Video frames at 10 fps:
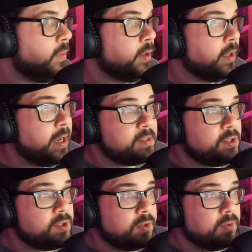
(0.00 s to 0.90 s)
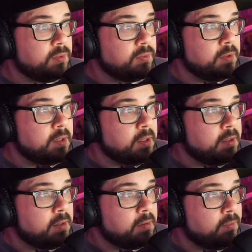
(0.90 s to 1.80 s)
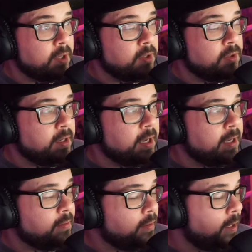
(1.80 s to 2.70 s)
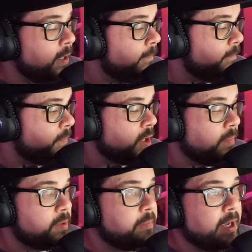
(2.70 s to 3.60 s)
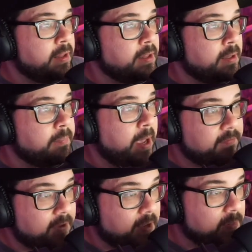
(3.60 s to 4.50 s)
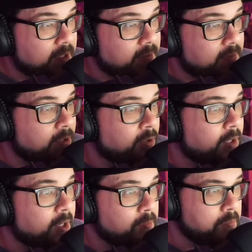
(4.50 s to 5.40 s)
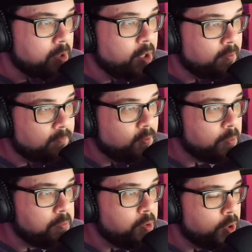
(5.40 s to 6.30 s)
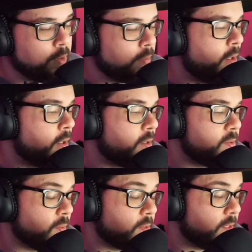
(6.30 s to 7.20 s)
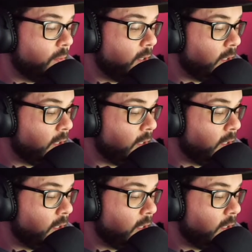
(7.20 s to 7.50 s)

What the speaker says: last issue, Red Hood got jumped by the Bat family, and they're like, family meeting. So we'll see where it